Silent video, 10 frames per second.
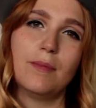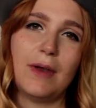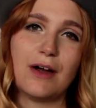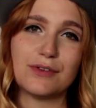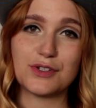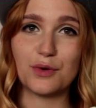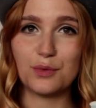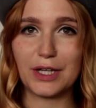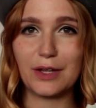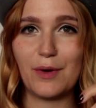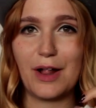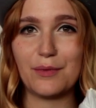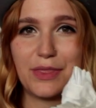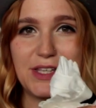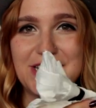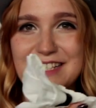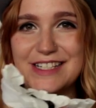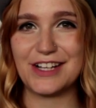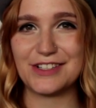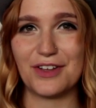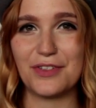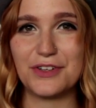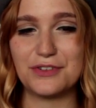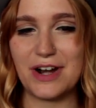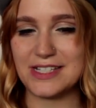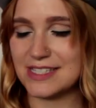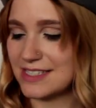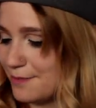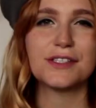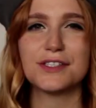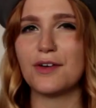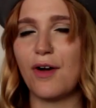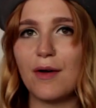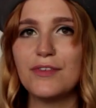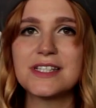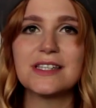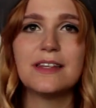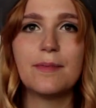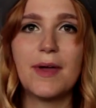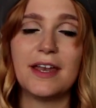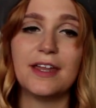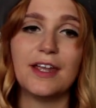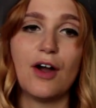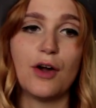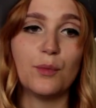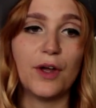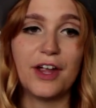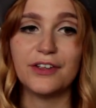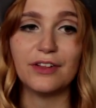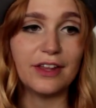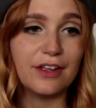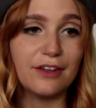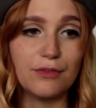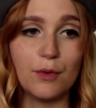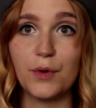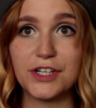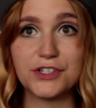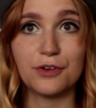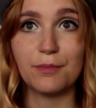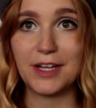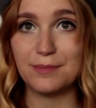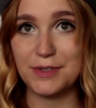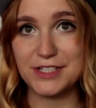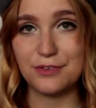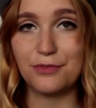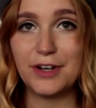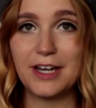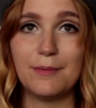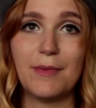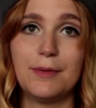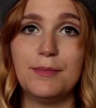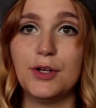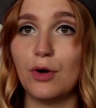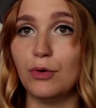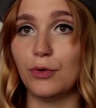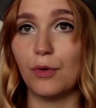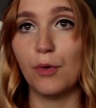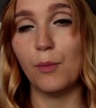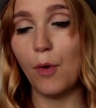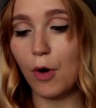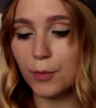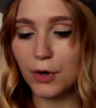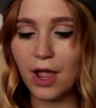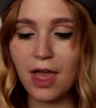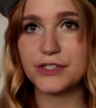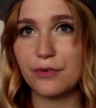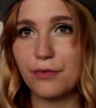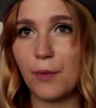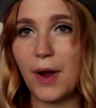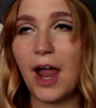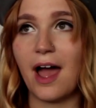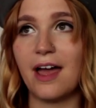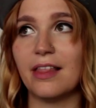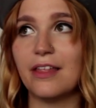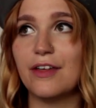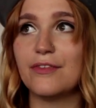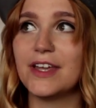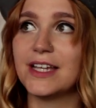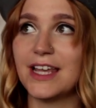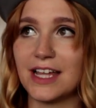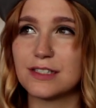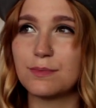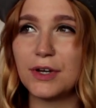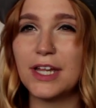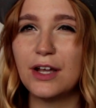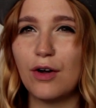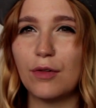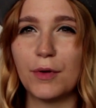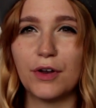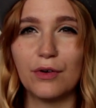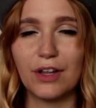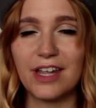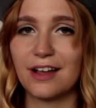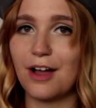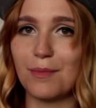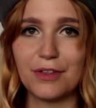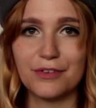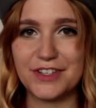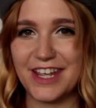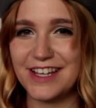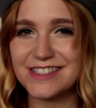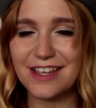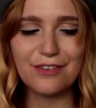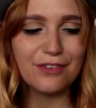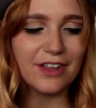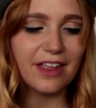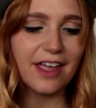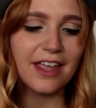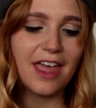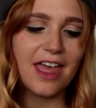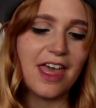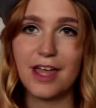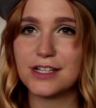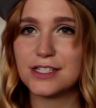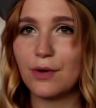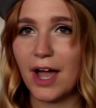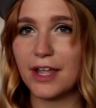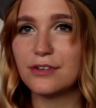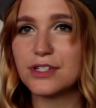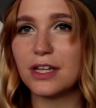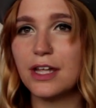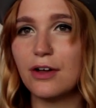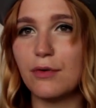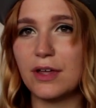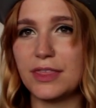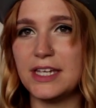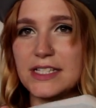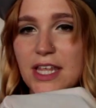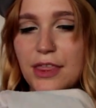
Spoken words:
the blouse go really well with the details on the dress. So obviously, depending on where you live, winter might be different. It might be colder or warmer. So for where I live, it gets pretty cold, but only a couple of days, I feel like. And so I usually go with these